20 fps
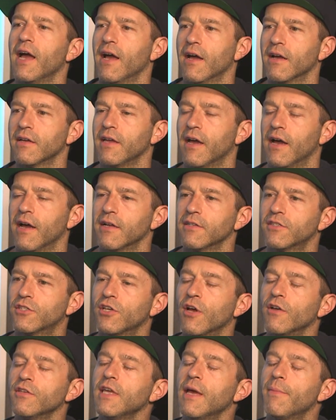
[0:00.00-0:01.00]
Yeah.
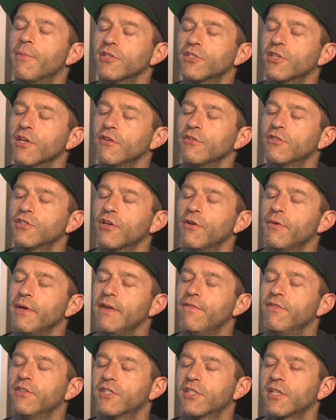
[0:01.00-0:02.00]
So
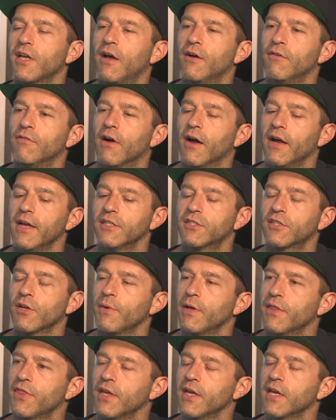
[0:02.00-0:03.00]
even so, right? So
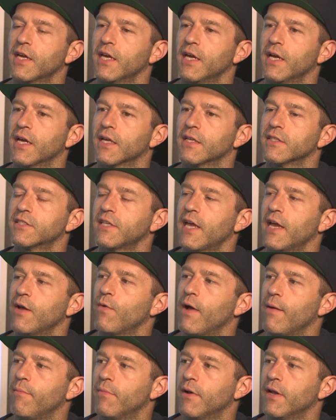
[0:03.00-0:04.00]
we're thinking, say
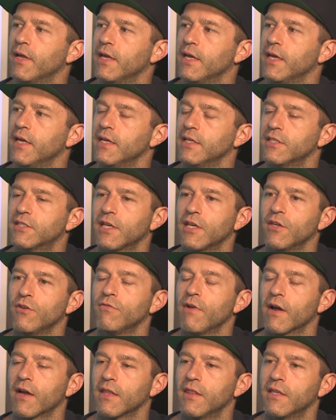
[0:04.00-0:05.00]
Wembley. So you
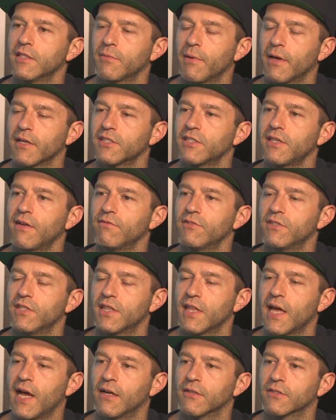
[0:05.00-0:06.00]
reckon there's about
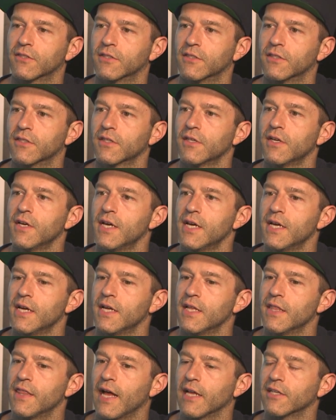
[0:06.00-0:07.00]
70,000.
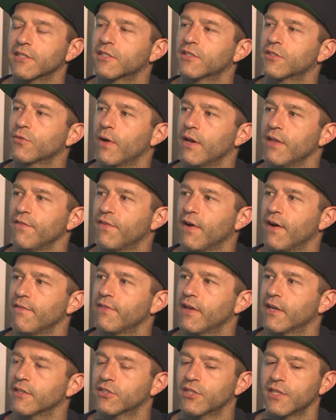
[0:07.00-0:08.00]
That's
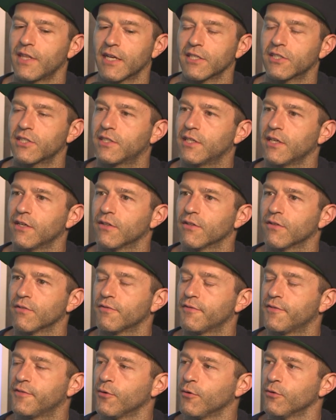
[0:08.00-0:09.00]
25,000. So that's still
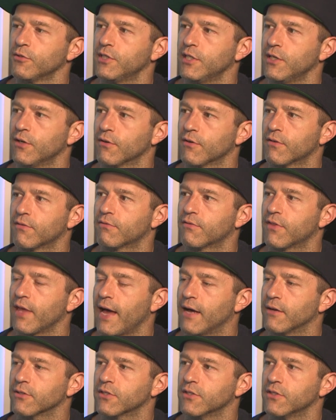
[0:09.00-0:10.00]
40-odd
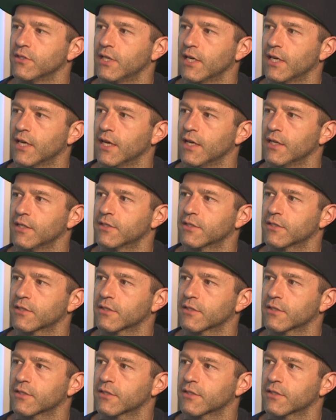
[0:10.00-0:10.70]
thousand tickets.